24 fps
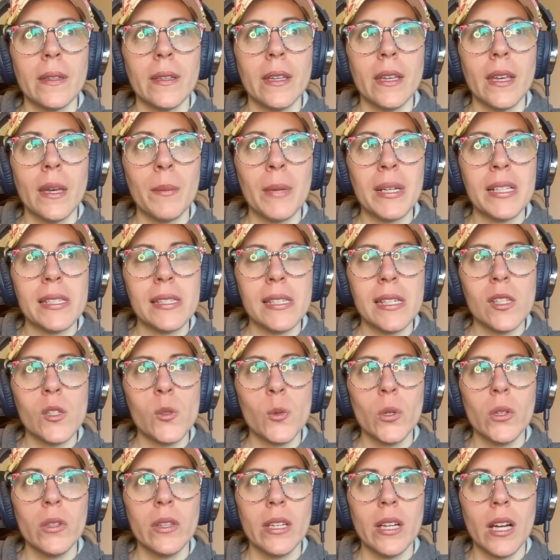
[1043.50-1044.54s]
And my seats
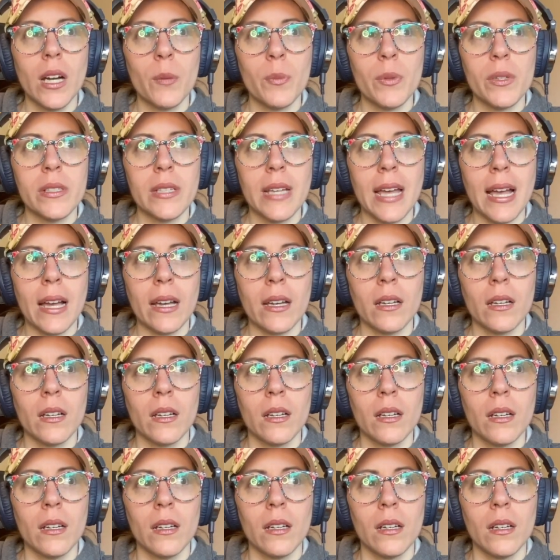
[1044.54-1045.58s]
were in the upper deck
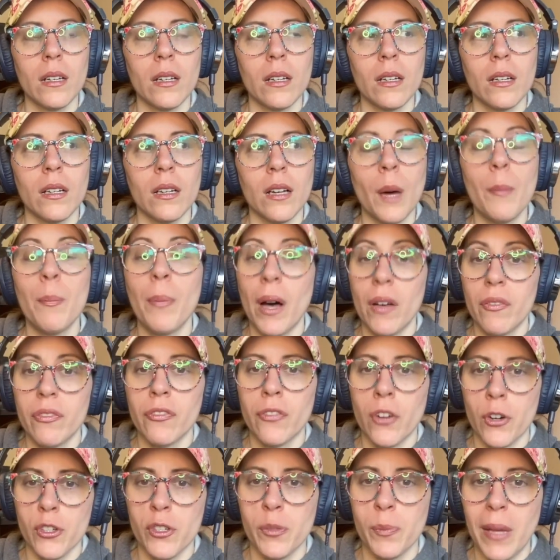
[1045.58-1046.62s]
above
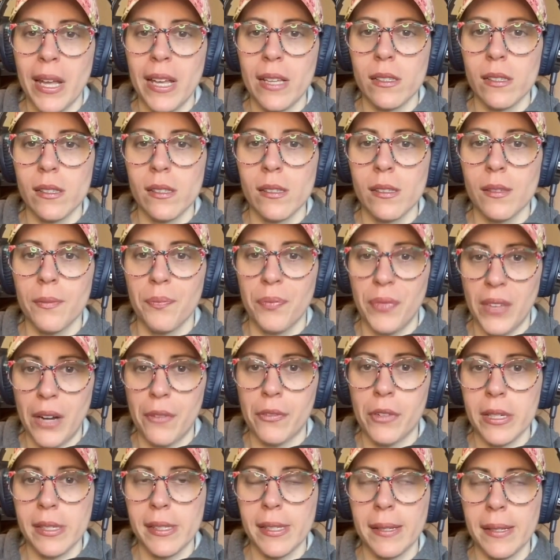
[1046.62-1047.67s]
first base
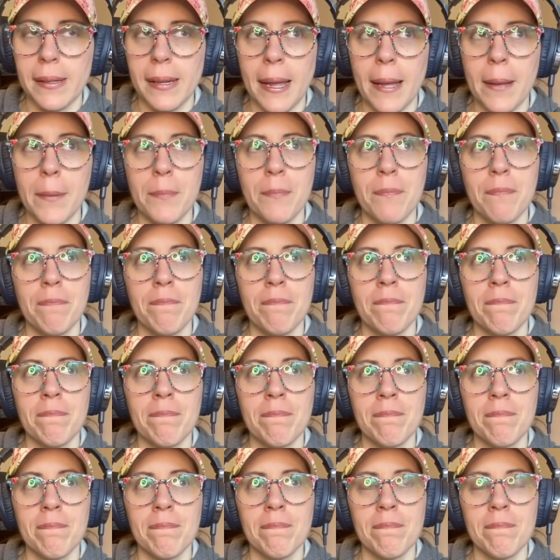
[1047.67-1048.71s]
every Sunday.
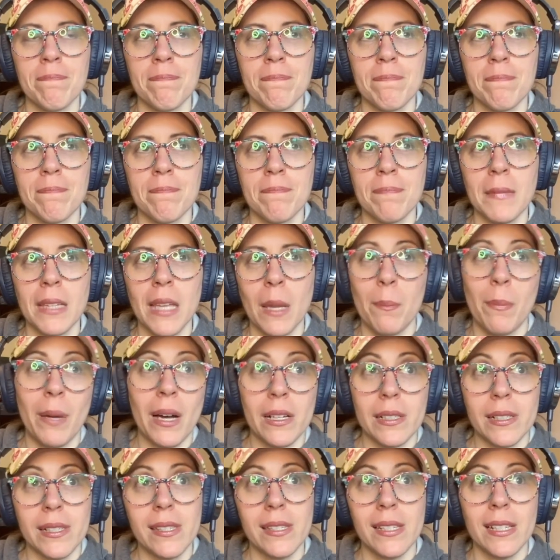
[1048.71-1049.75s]

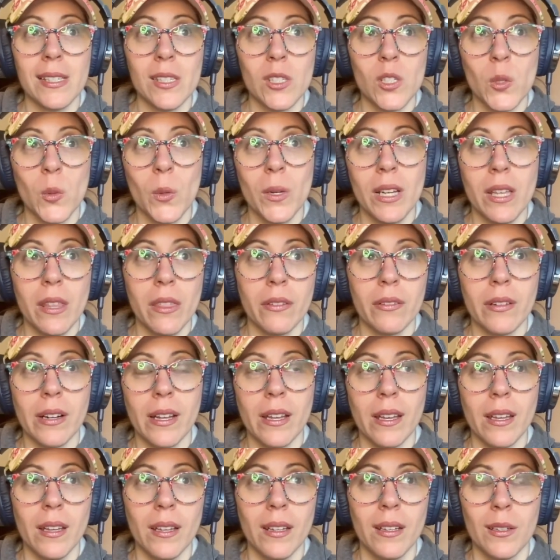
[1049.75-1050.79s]
Box
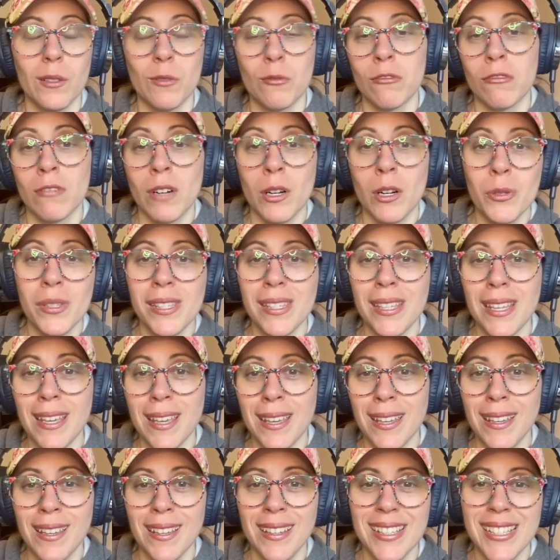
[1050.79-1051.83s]
623, row
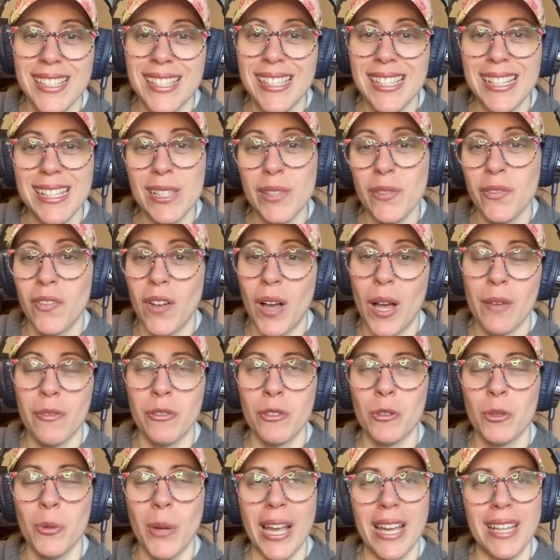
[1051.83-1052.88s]
C, seats 5
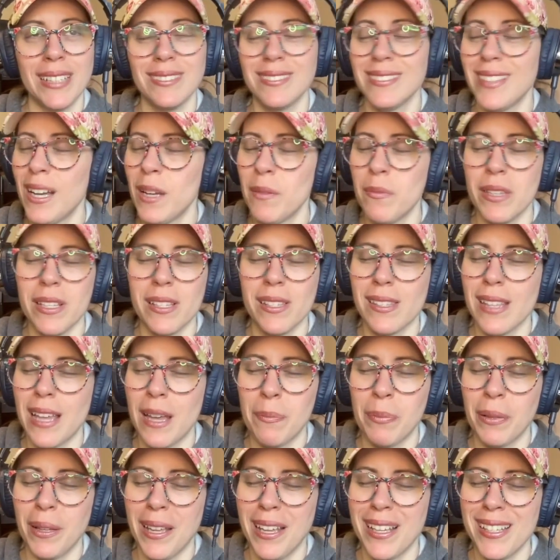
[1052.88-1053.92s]
through 8. I miss
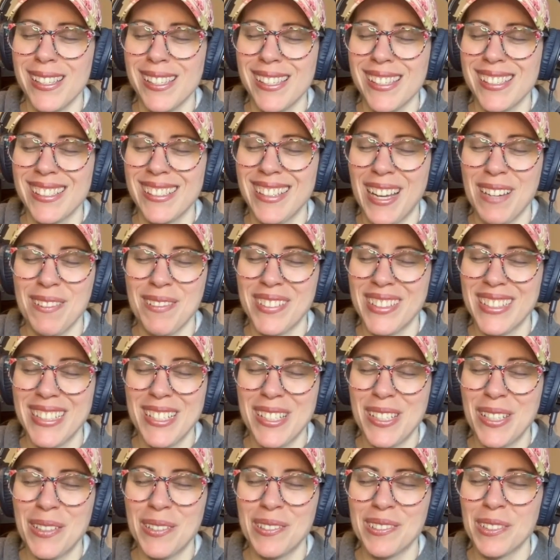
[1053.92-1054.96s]
that place. I really
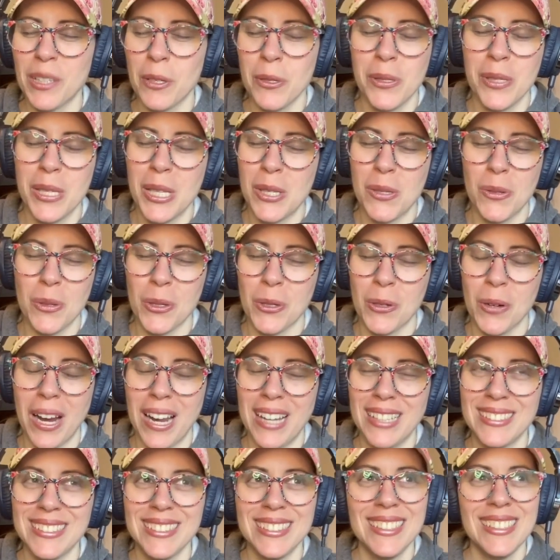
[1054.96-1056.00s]
do. Those seats were
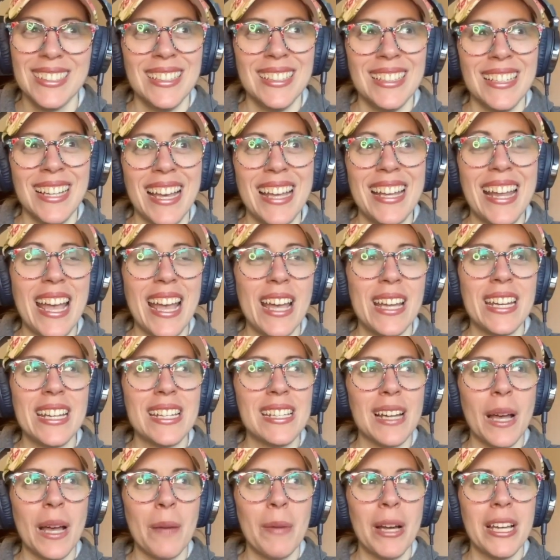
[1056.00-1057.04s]
great. And
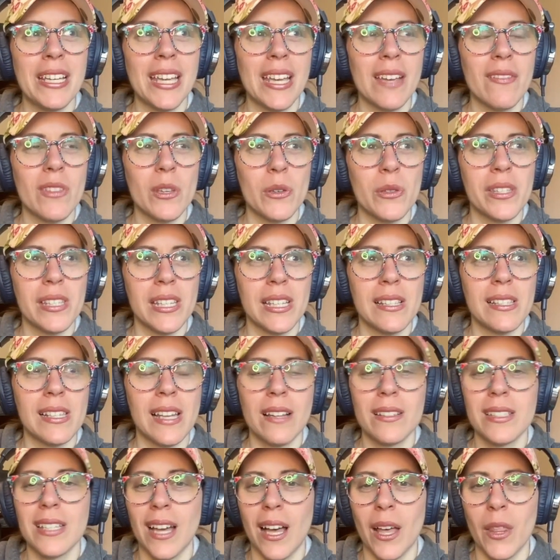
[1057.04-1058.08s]
anytime I gave those seats
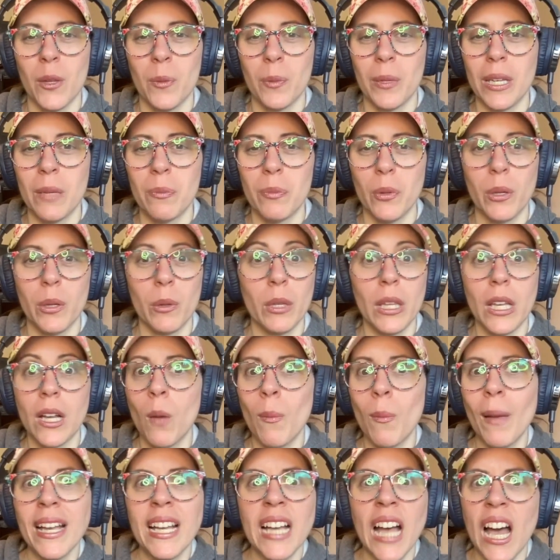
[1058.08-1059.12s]
out to other people, they were like, oh
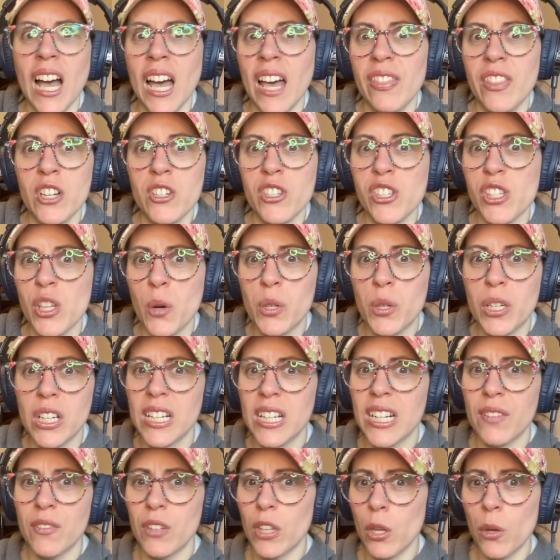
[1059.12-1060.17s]
my God, they're so good.
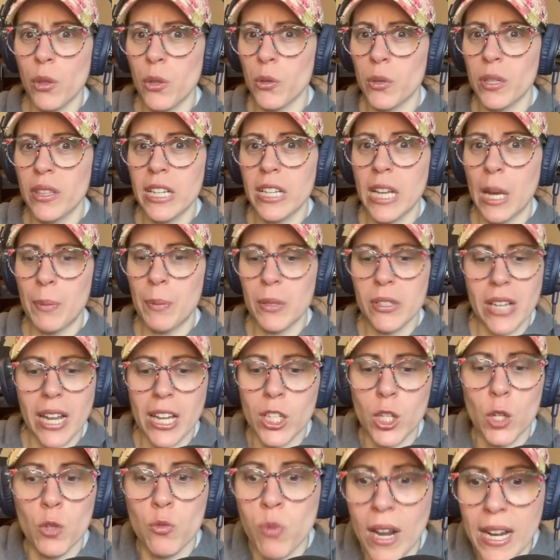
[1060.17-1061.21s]
Even though they're in the upper
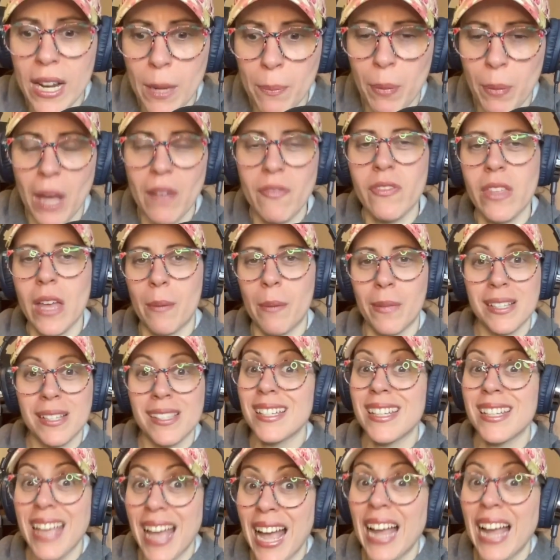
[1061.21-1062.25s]
deck, you're right above them. I
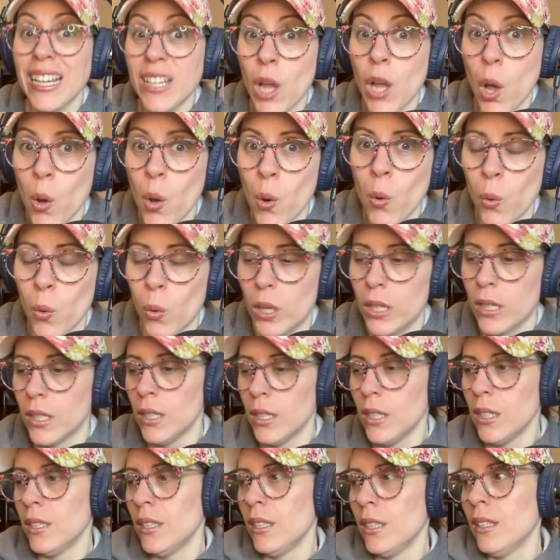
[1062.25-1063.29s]
said, yeah, I know.
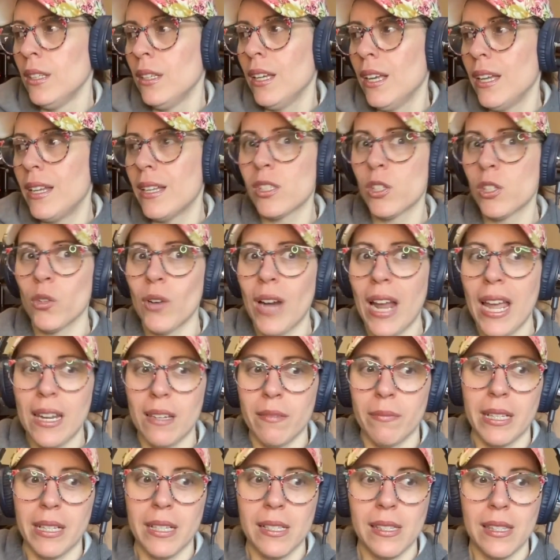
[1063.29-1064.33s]
And it's great
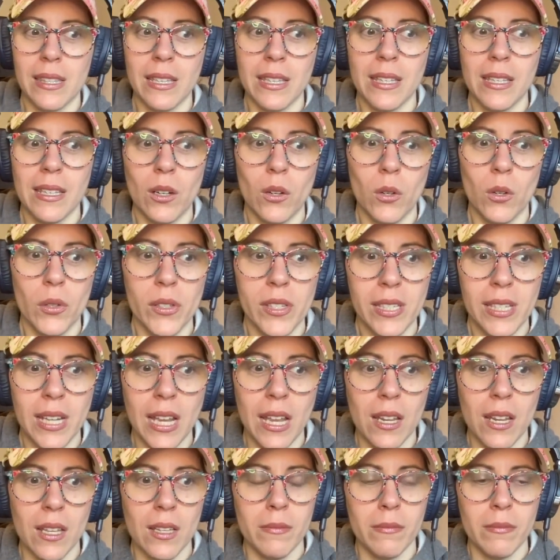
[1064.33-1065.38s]
because the old
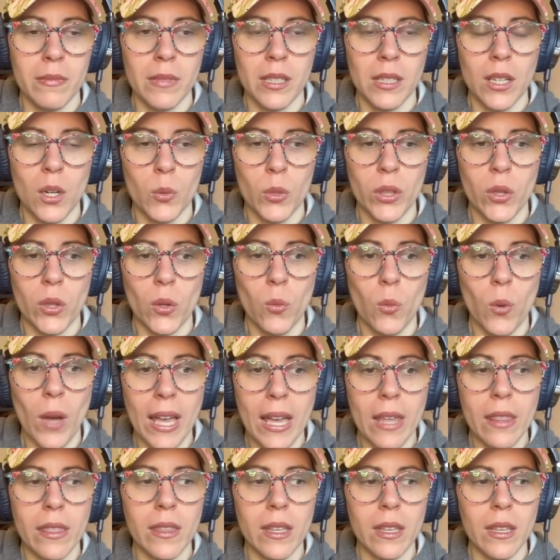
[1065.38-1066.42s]
stadium, you know, with the
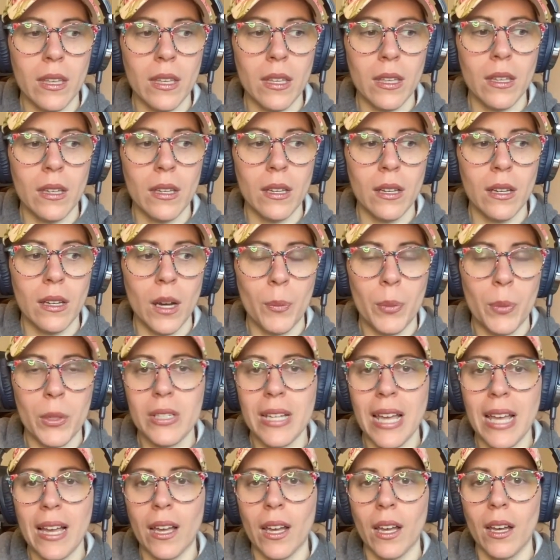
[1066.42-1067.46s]
way the upper
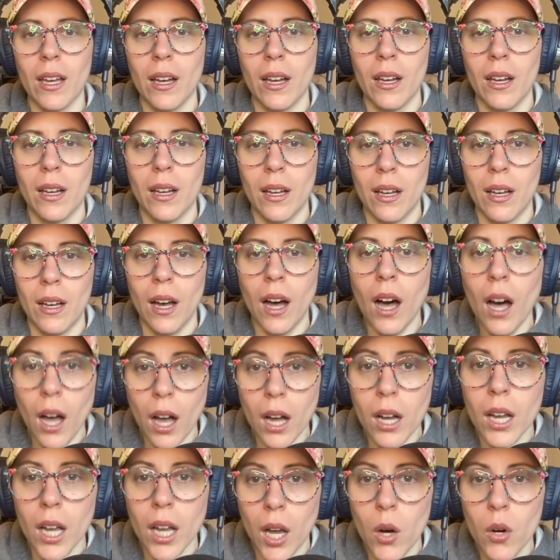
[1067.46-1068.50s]
deck
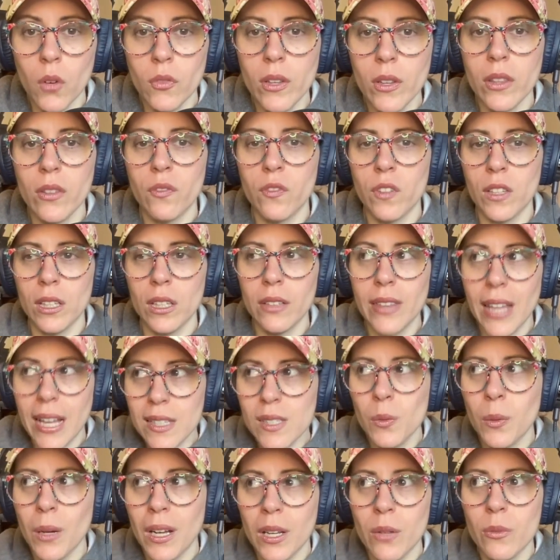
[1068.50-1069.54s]
hung over the field,
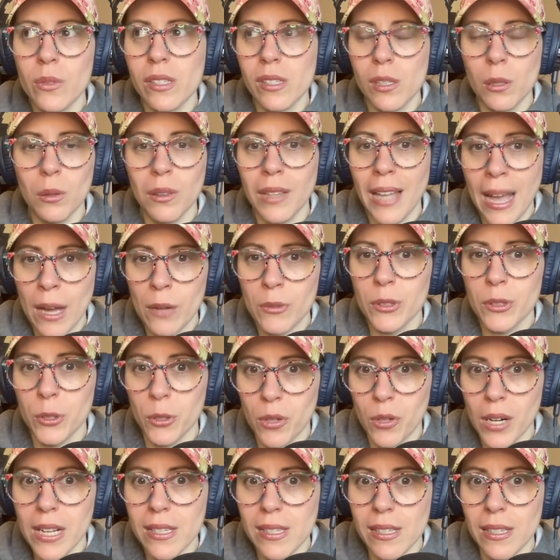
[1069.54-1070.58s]
that's why it was so loud and
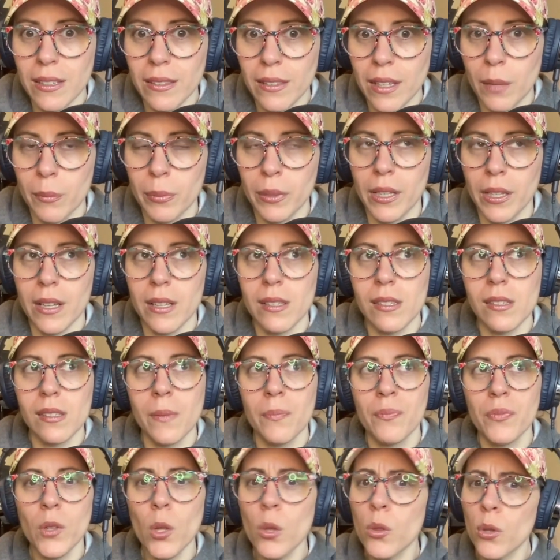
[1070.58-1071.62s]
crazy in that place.
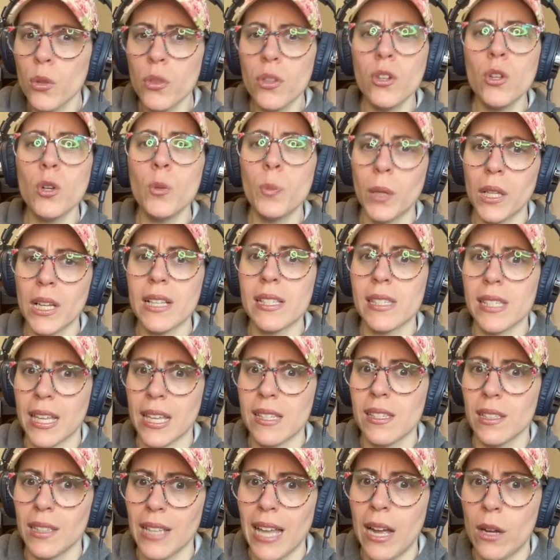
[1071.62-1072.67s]
Although the new place
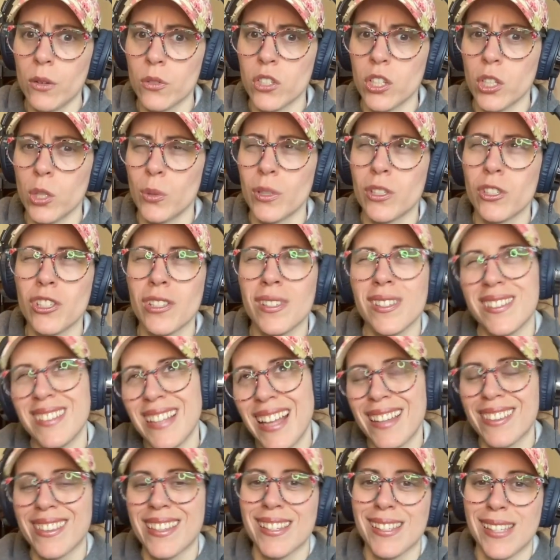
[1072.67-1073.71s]
gets loud too. It's just
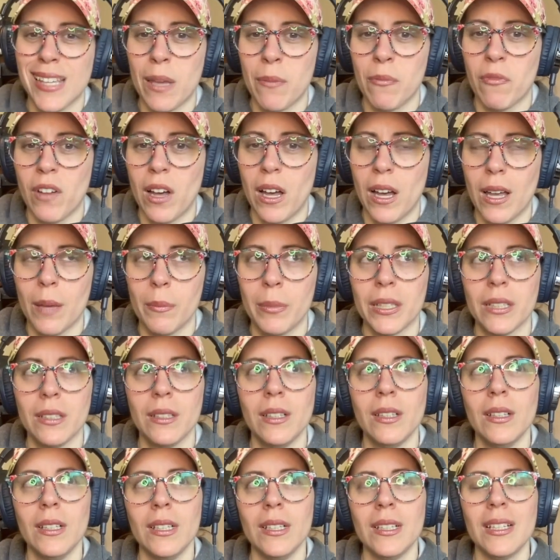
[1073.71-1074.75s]
not the same vibe.
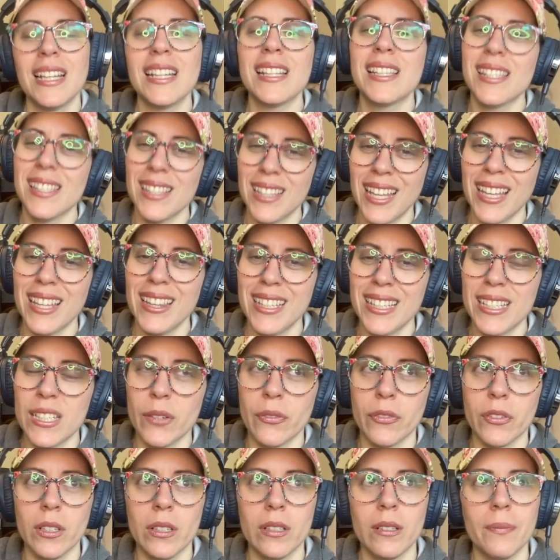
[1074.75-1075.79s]
It's slightly
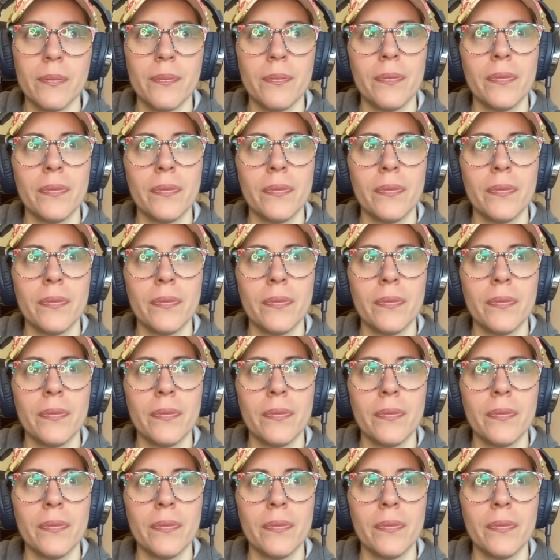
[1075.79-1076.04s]
different.